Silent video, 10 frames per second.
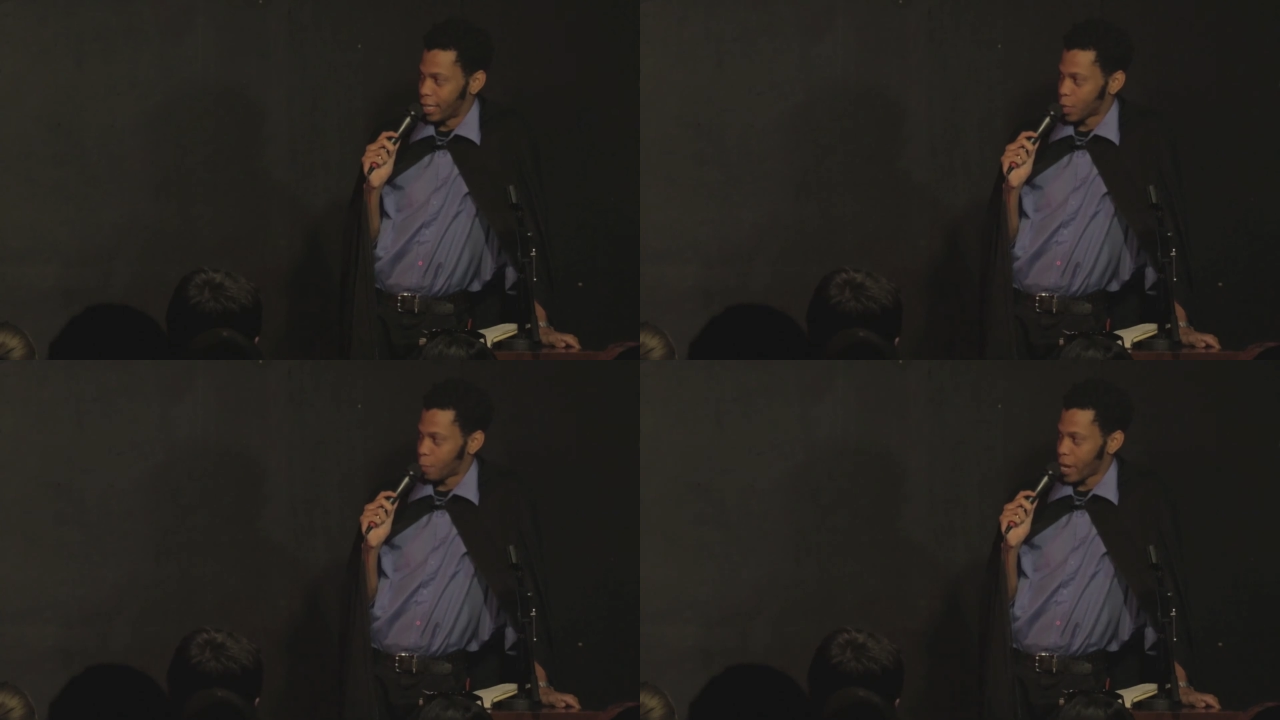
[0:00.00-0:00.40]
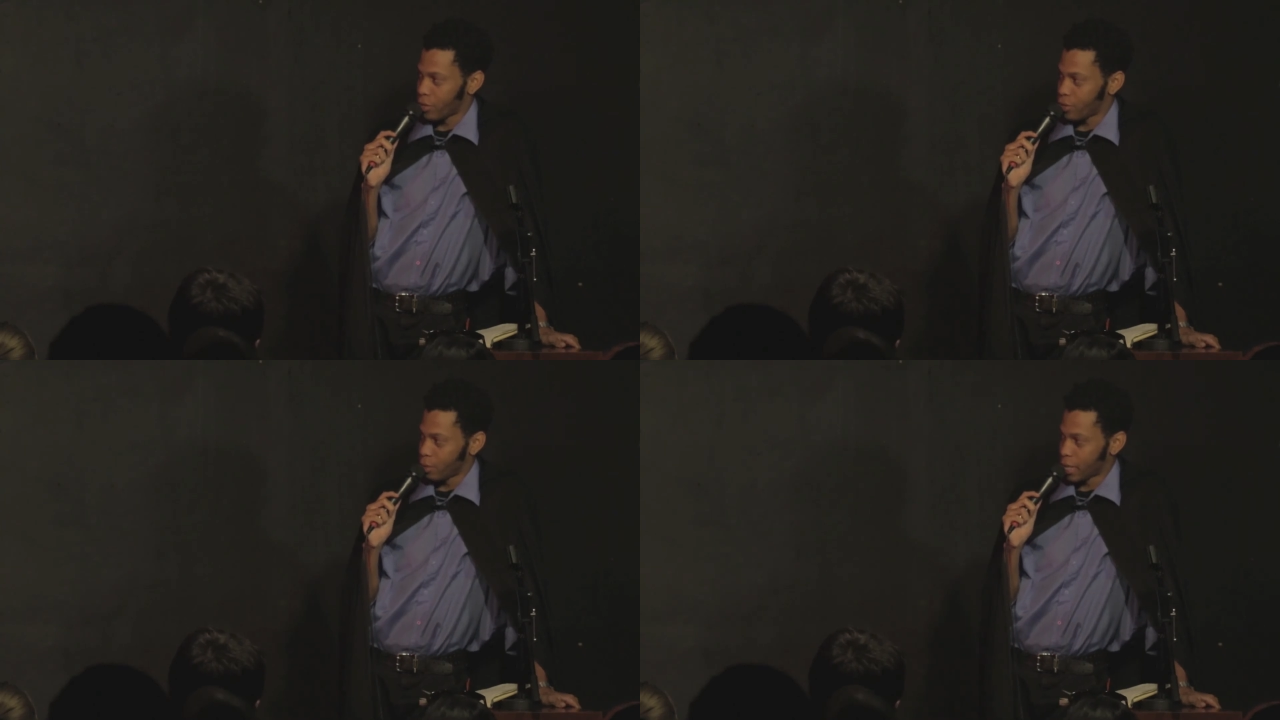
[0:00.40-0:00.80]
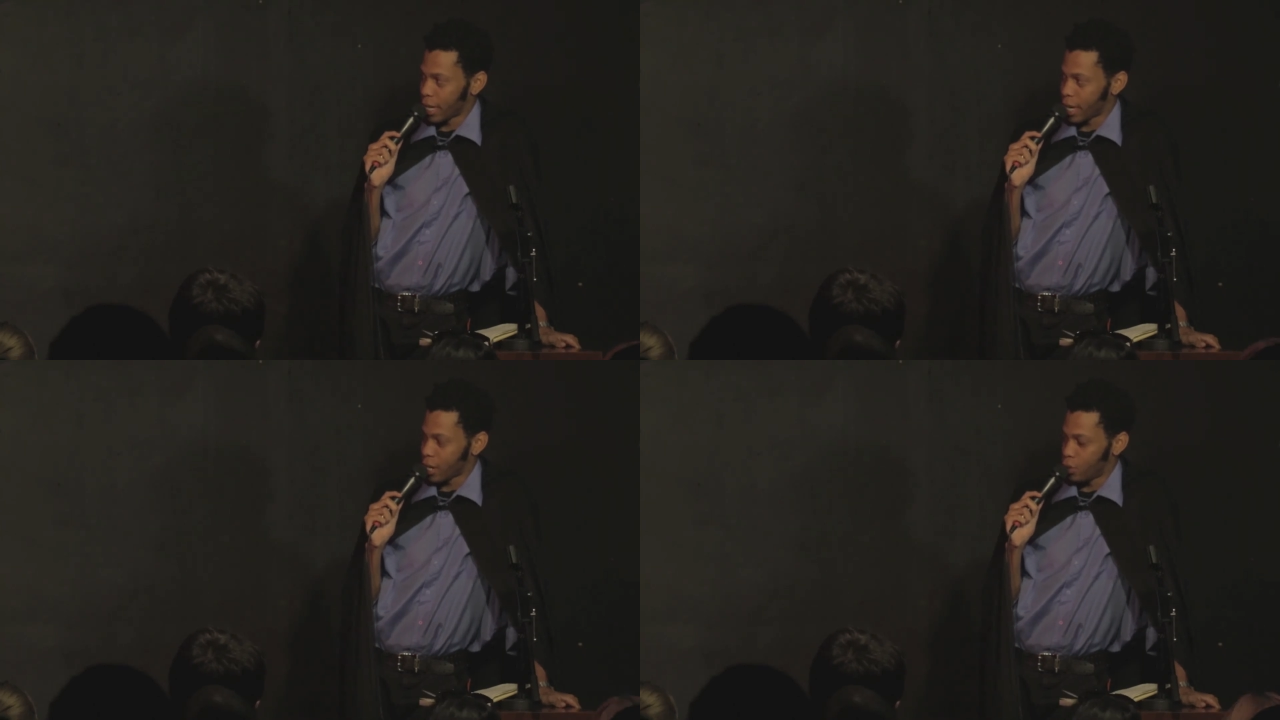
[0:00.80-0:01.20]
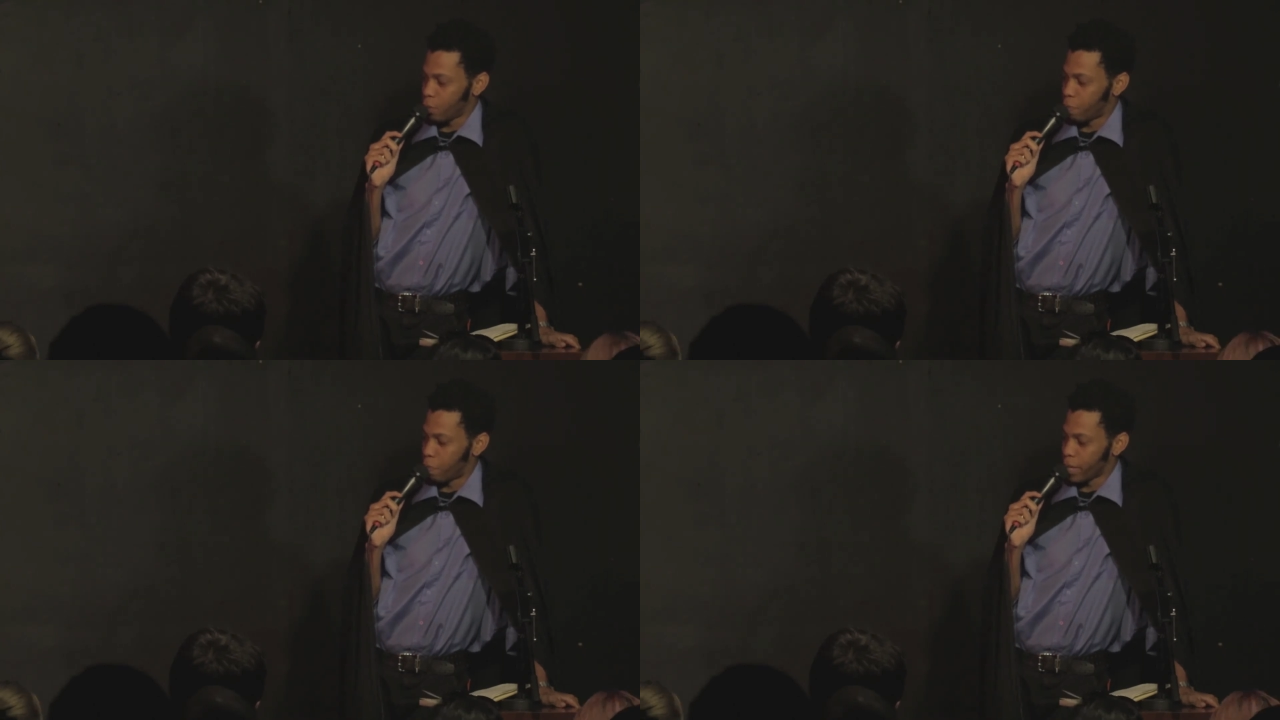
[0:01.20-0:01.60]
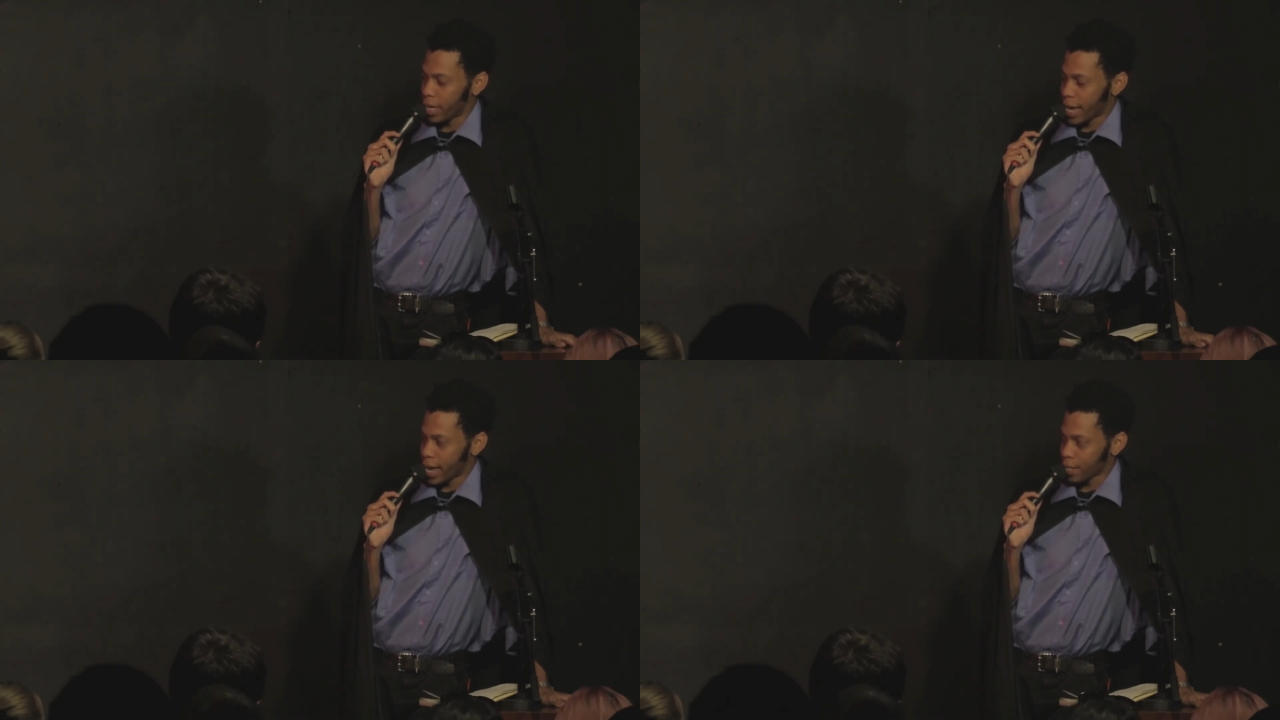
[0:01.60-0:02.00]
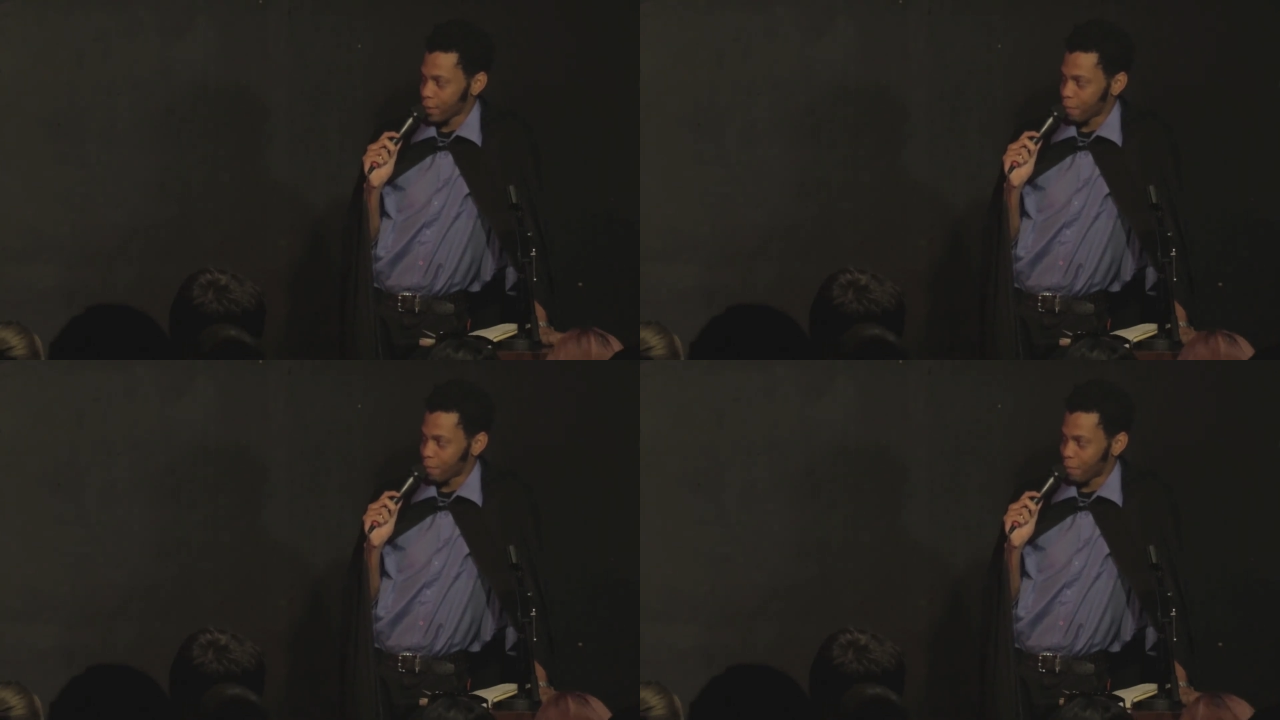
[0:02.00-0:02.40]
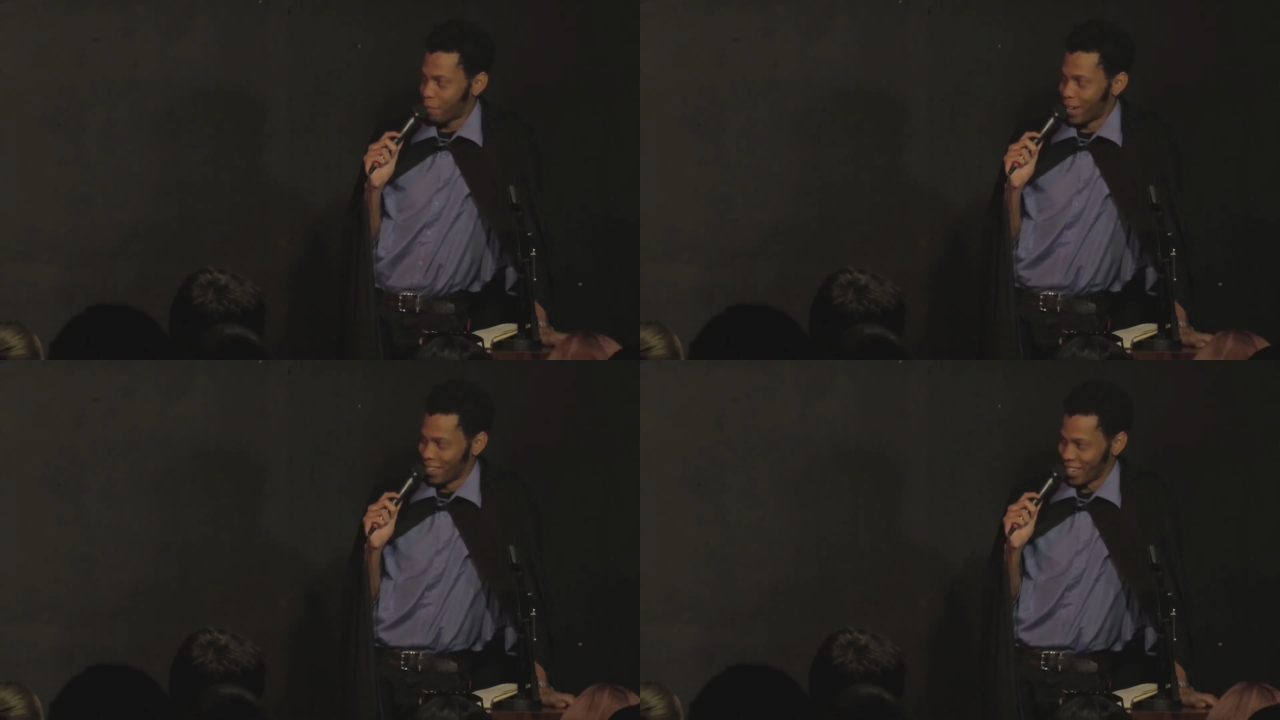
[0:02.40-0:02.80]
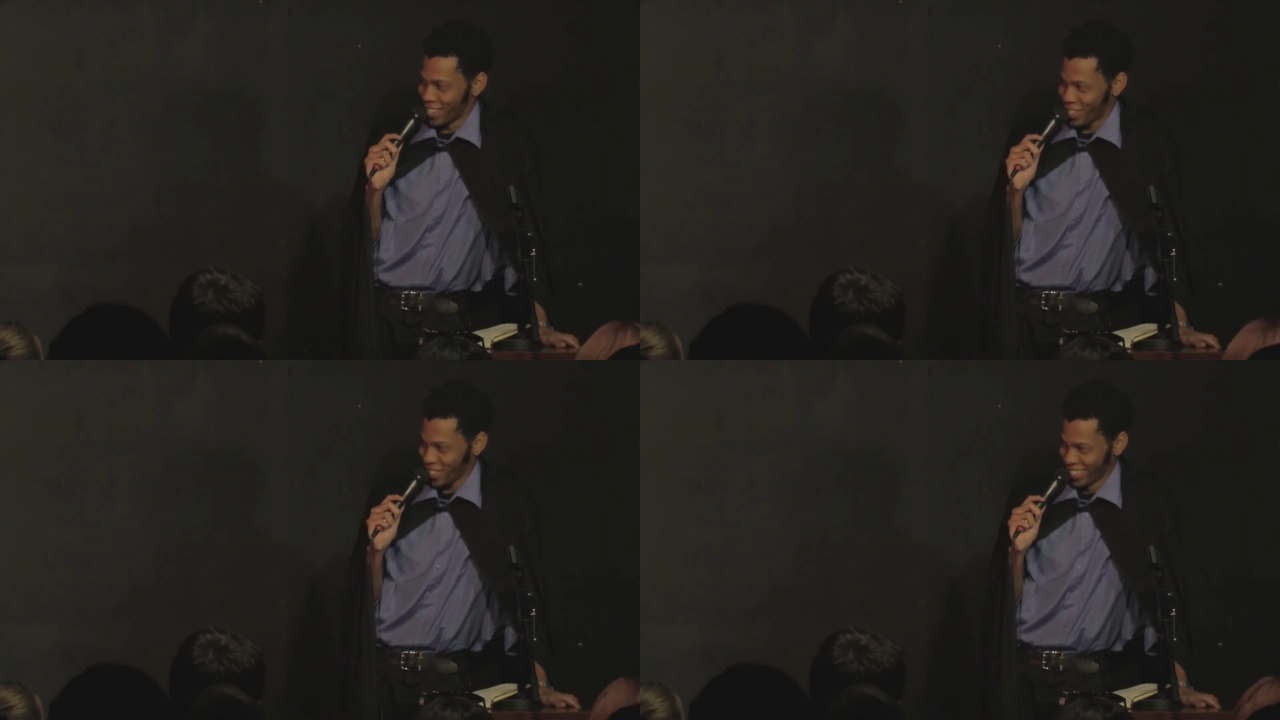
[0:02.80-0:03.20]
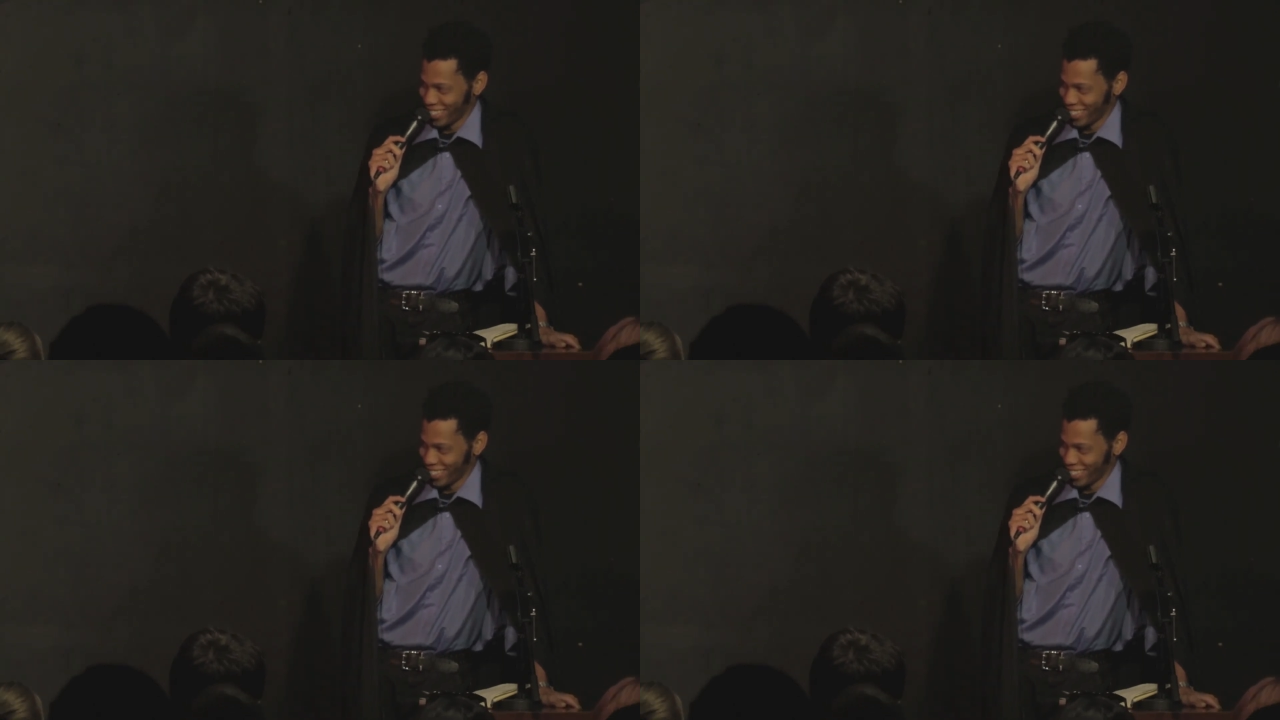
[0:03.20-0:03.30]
the space Jews, I guess, you bigot ass bitch.